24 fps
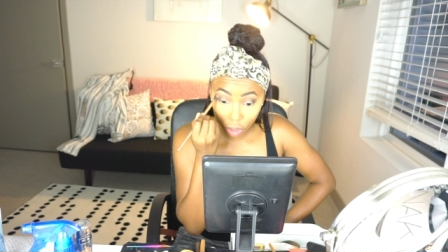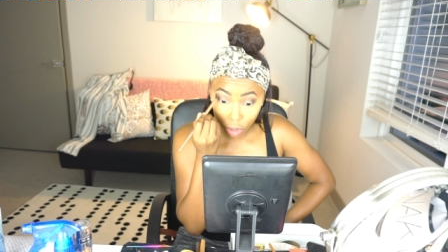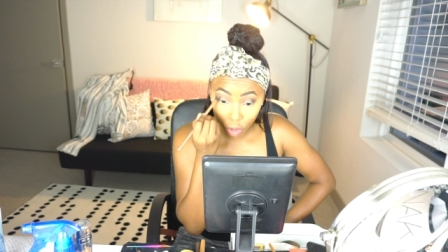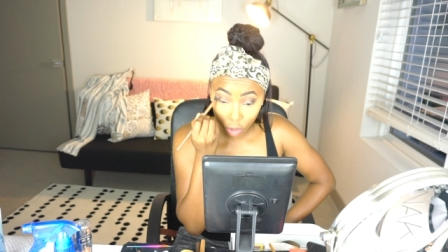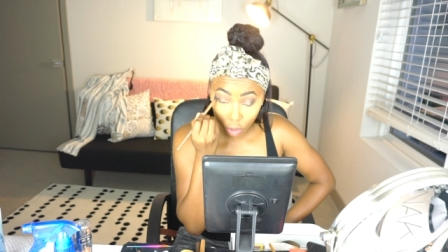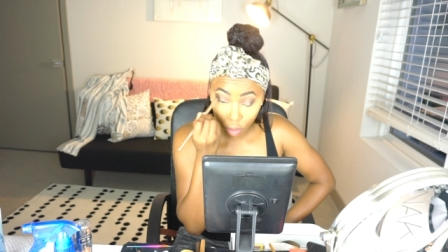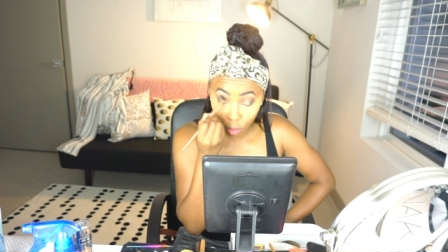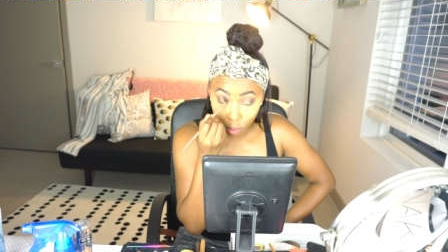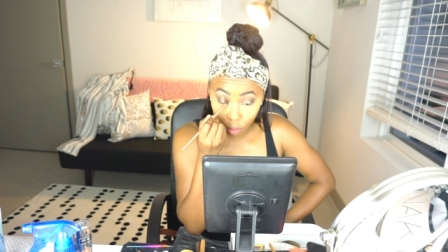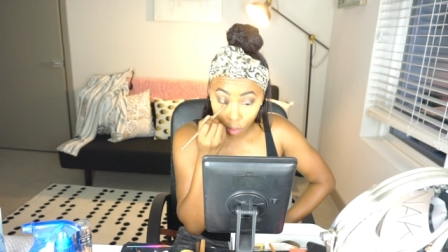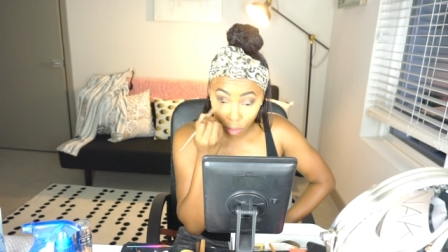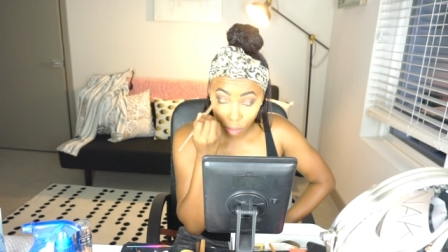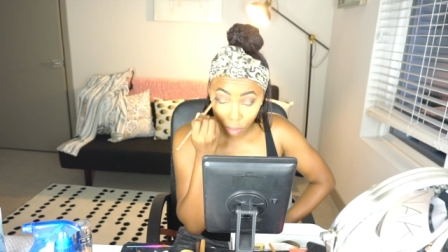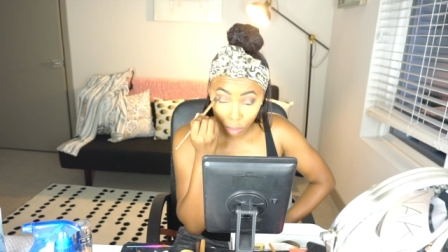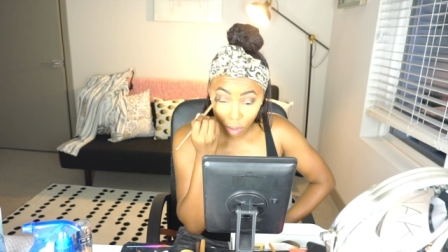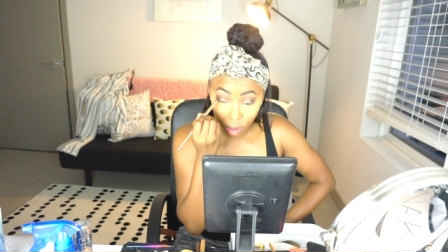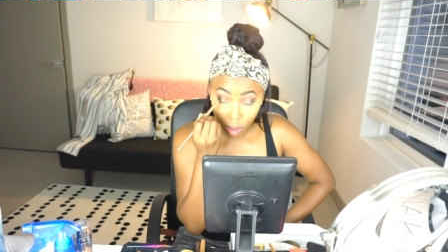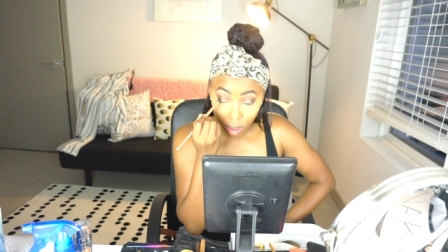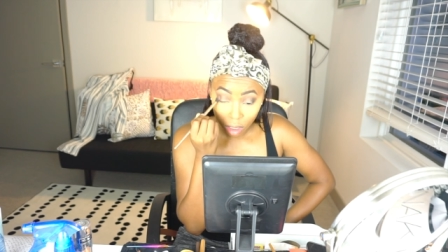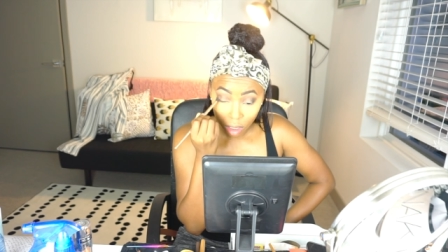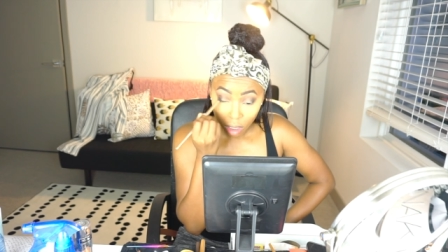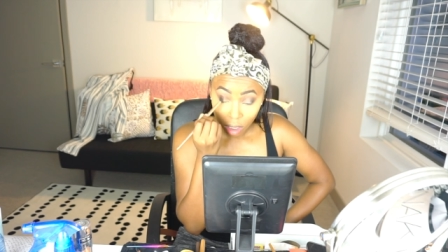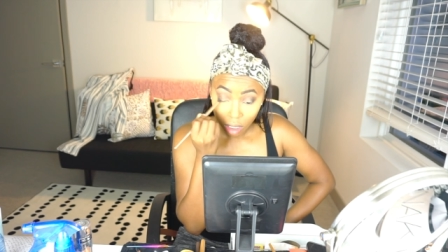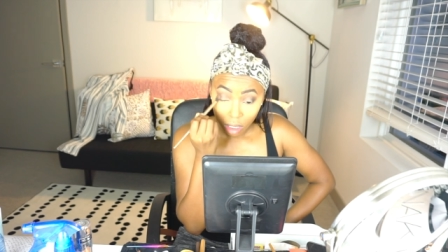you
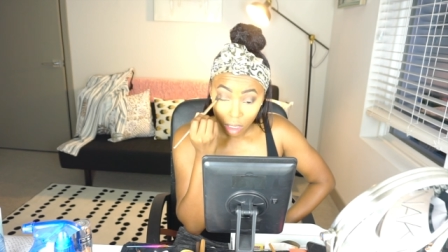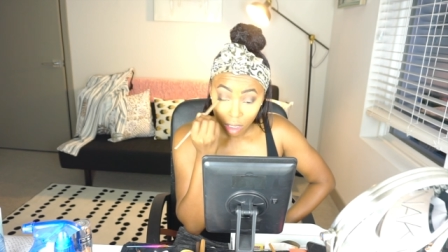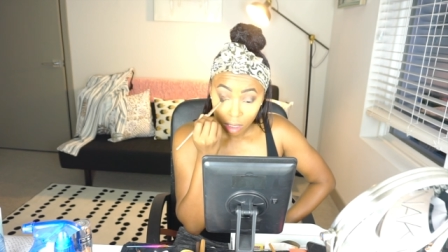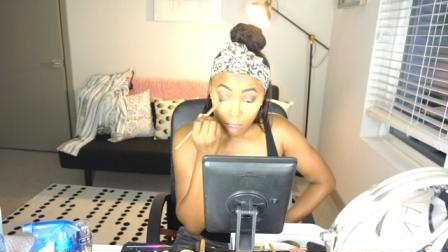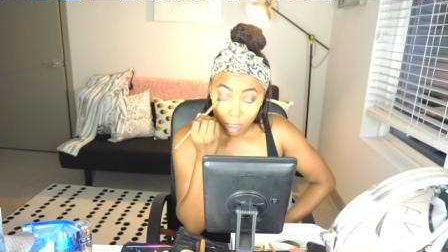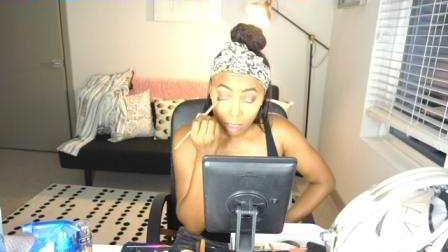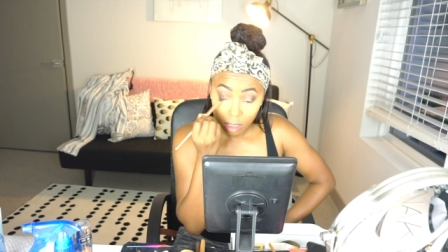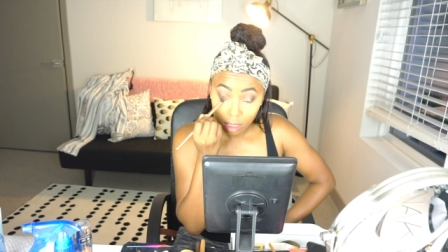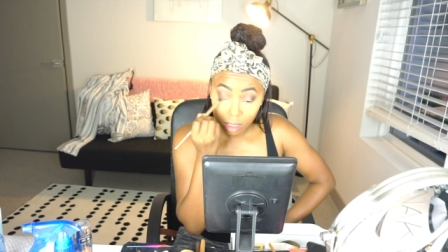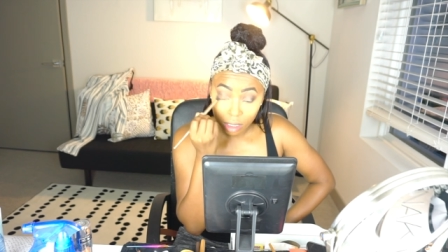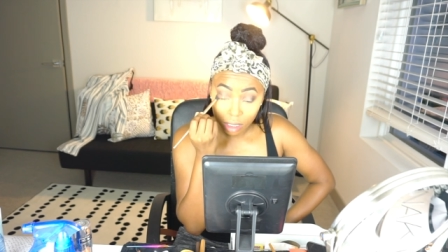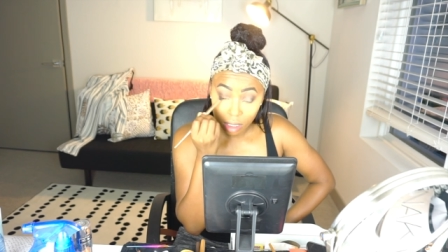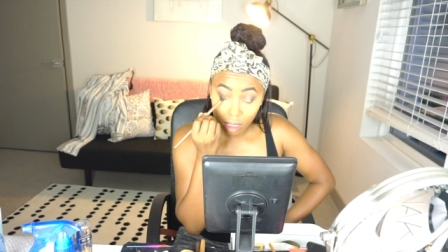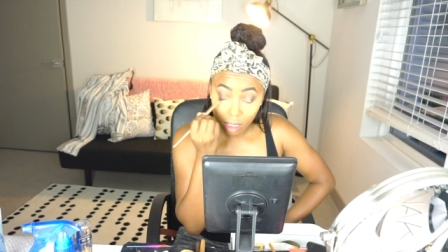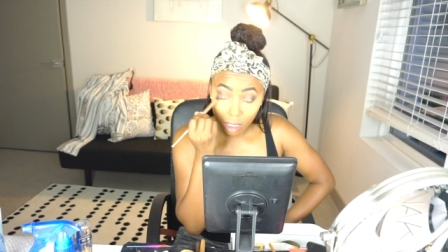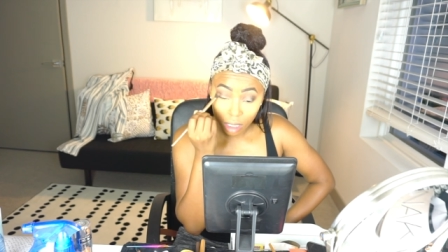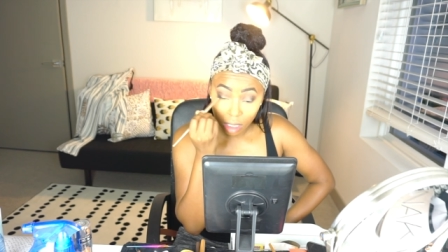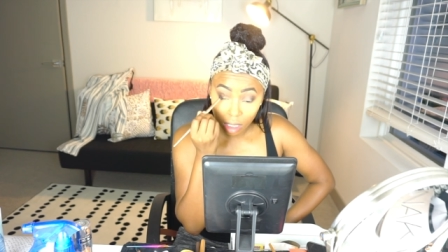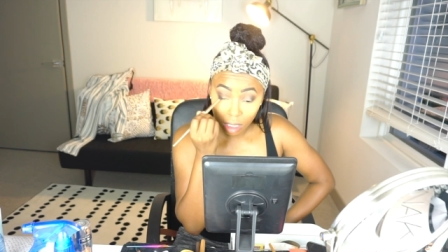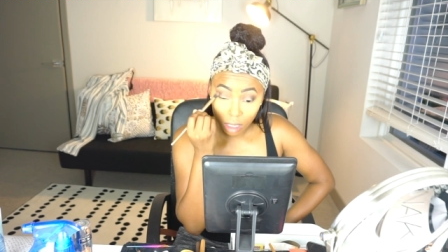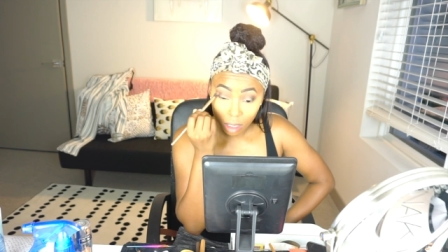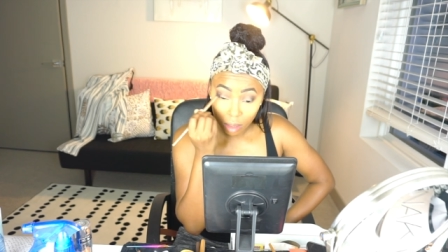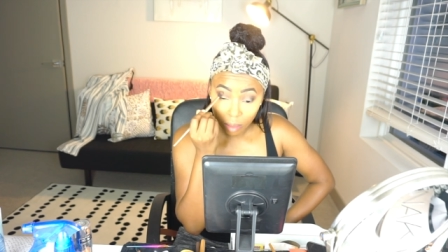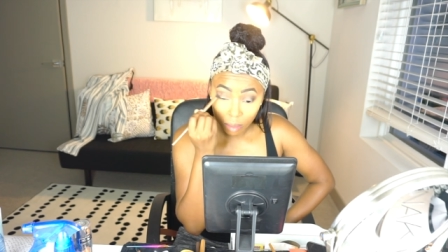
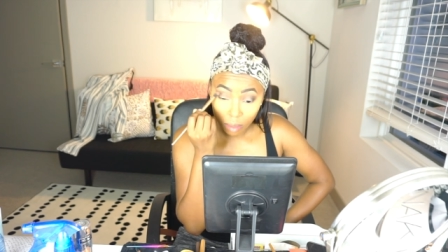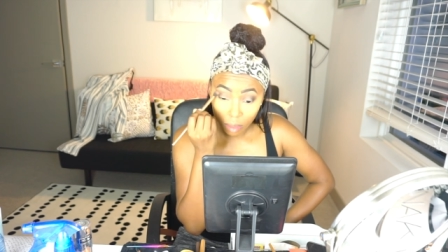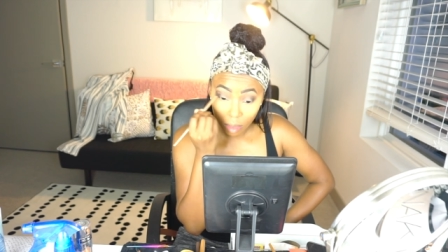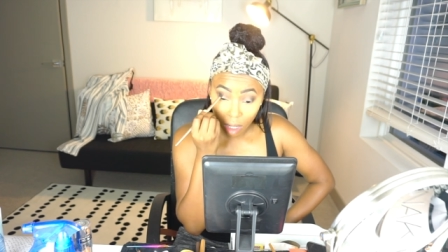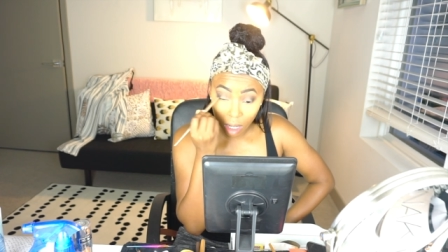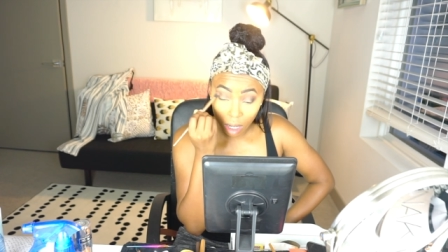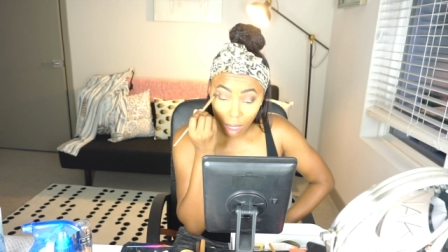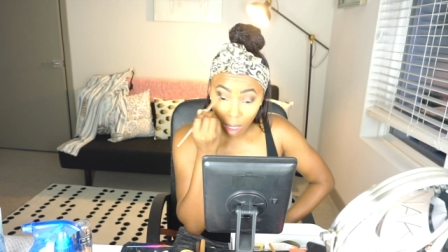see.